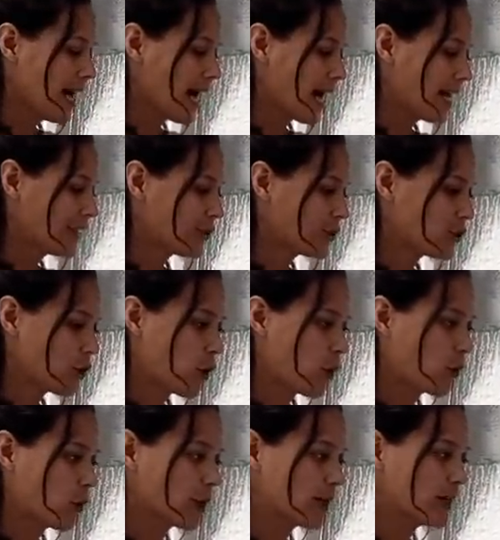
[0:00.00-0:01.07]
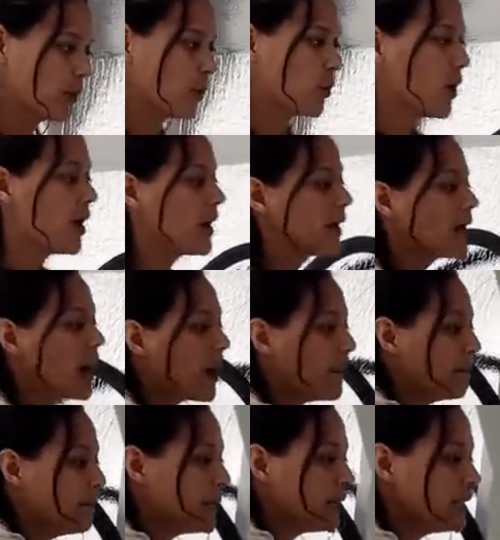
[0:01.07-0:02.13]
And so we're gonna want a
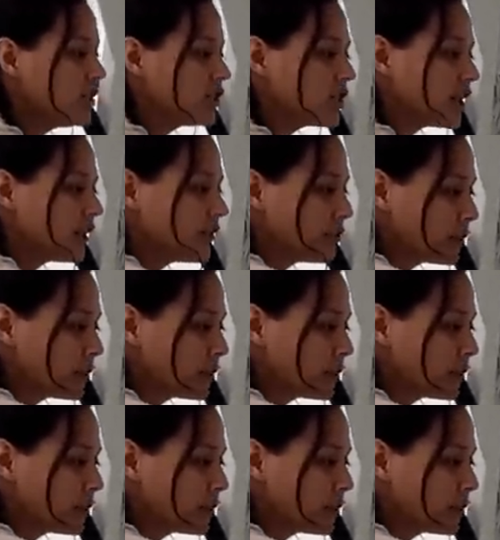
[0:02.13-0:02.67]
bunch of